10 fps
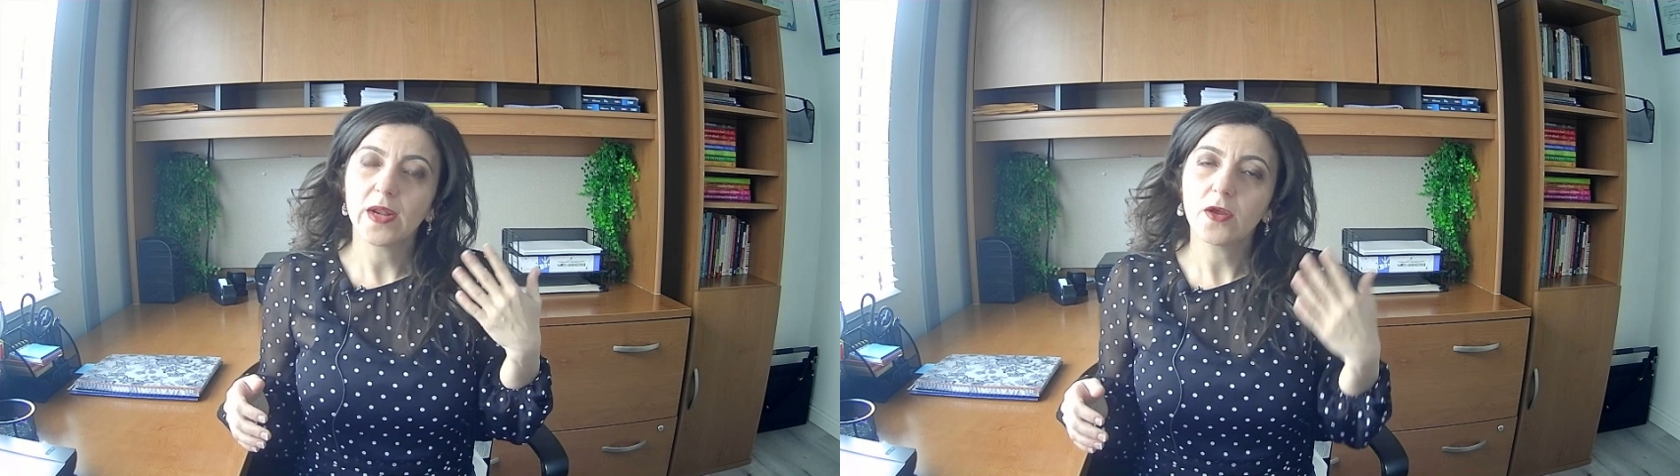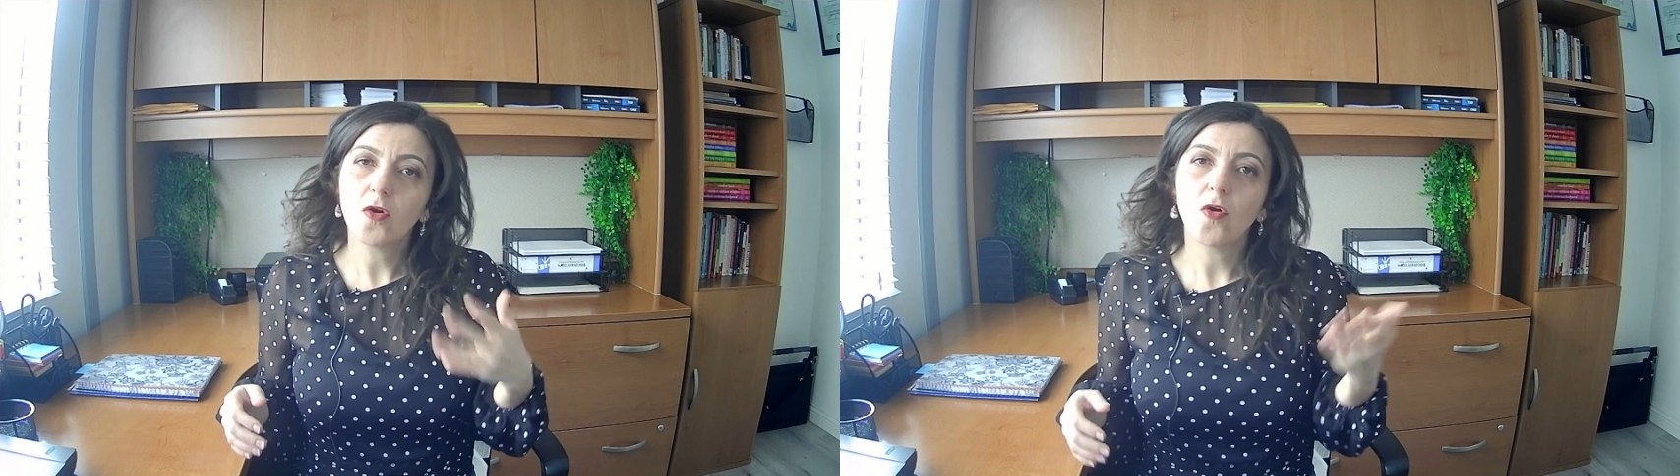
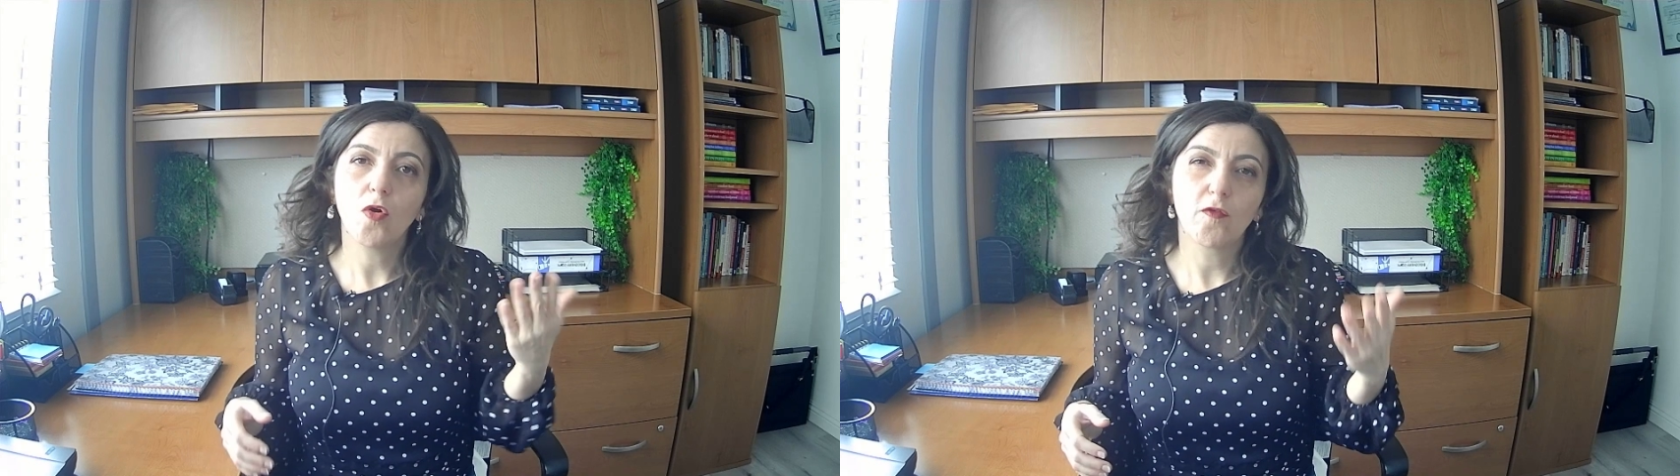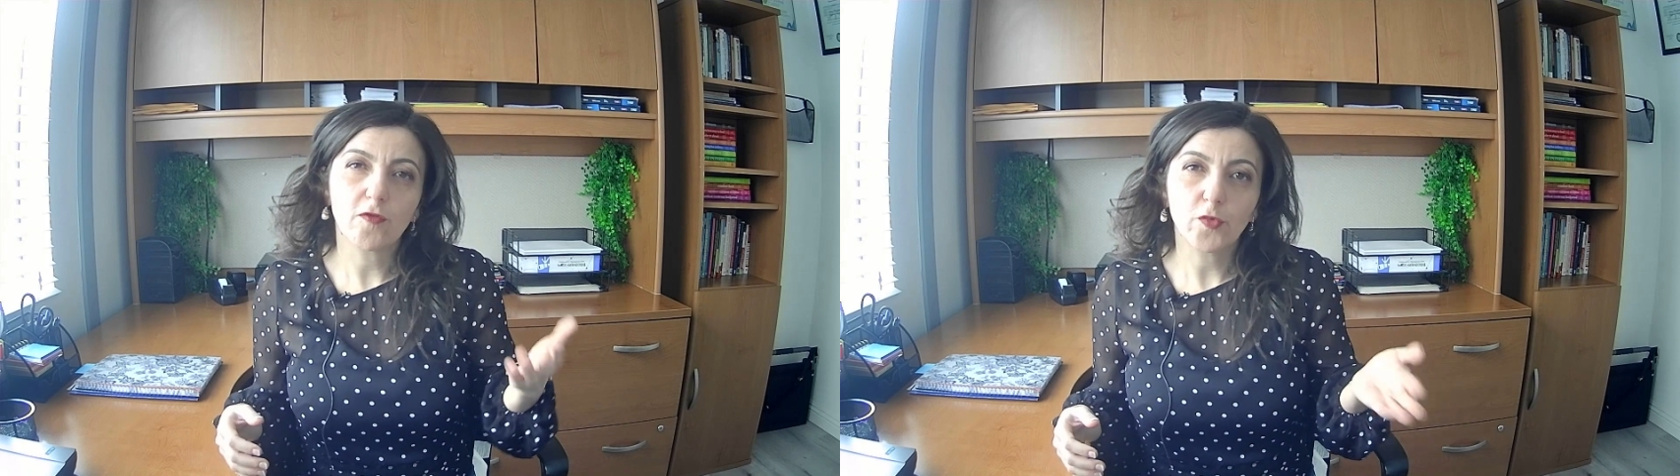to go
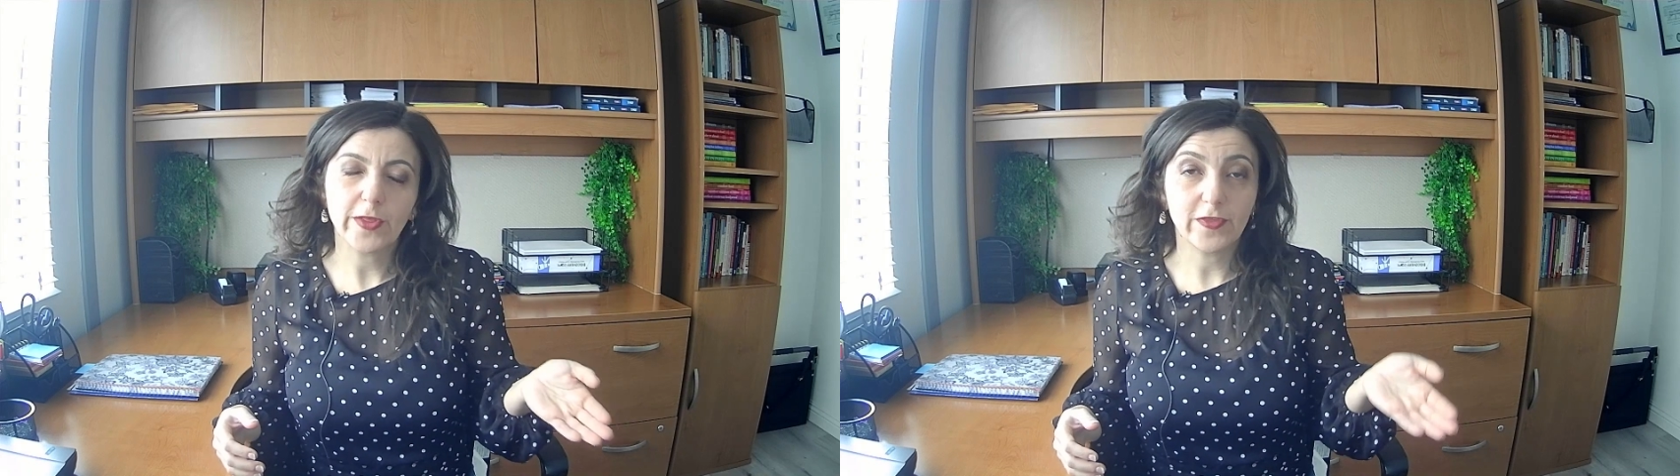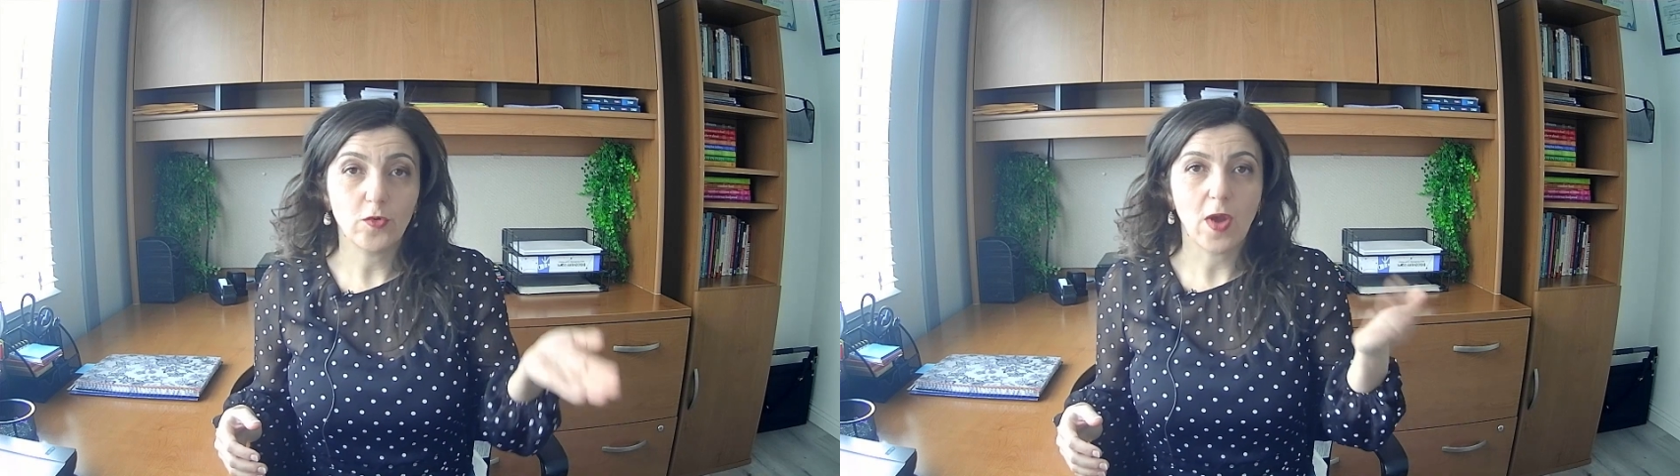over
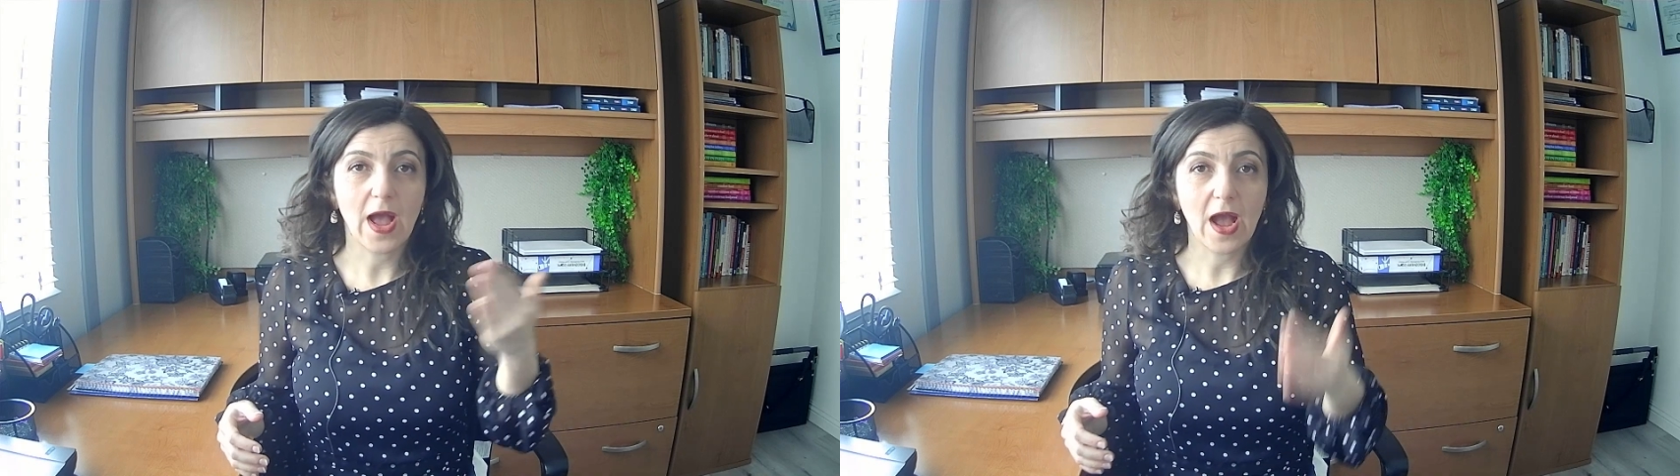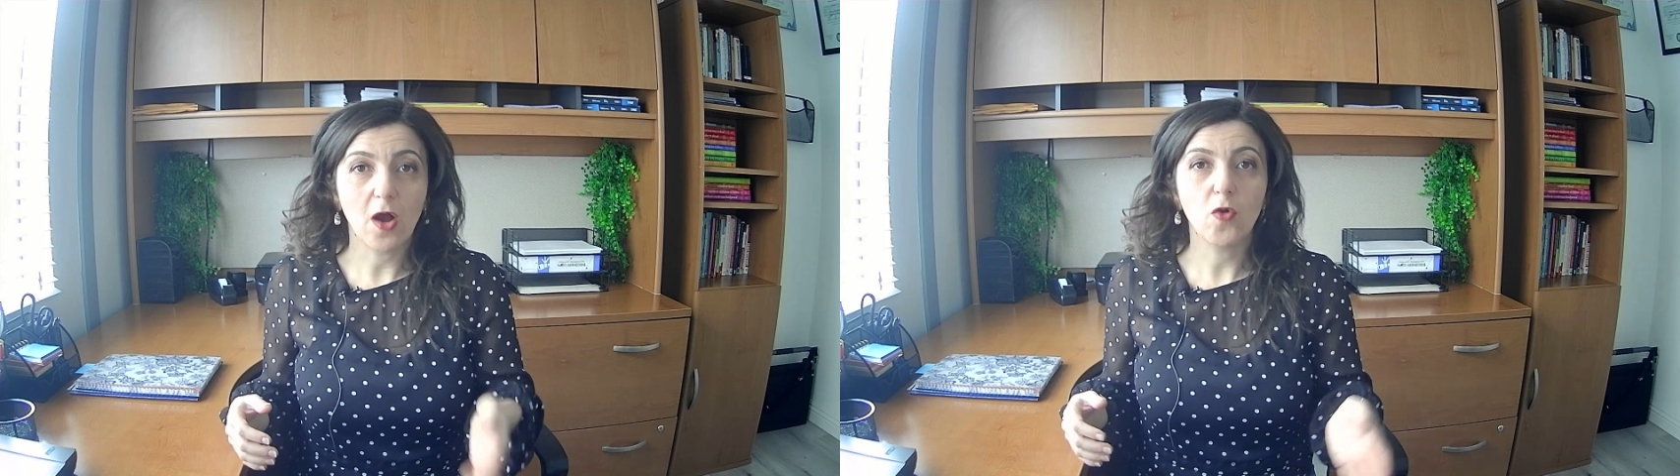with you
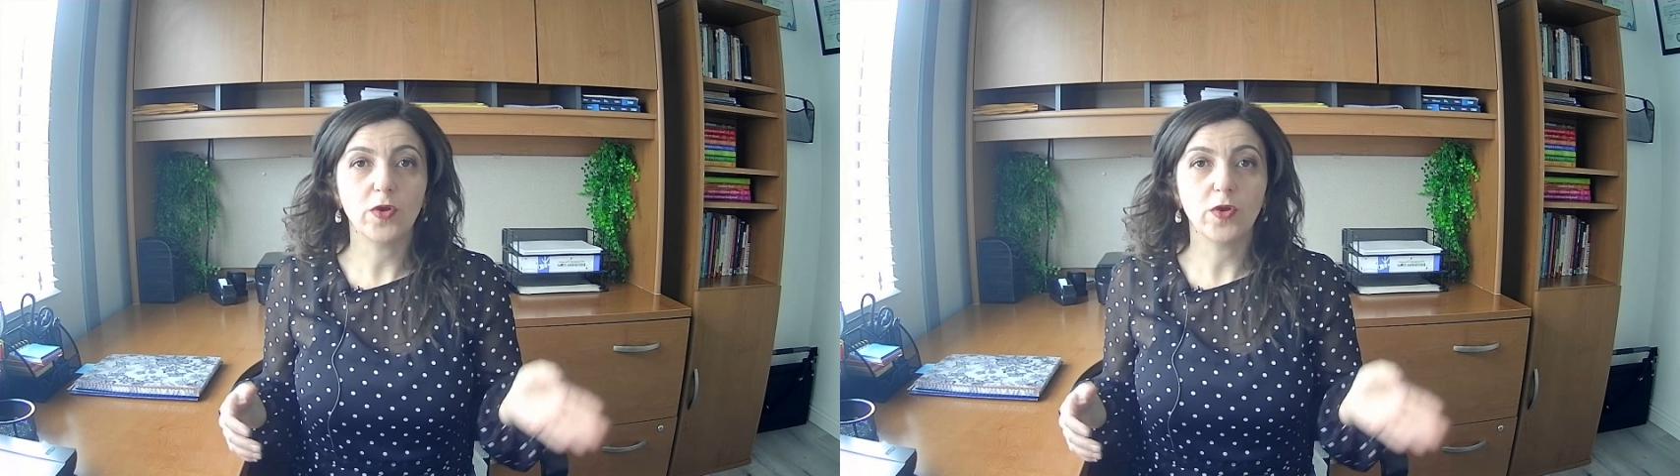how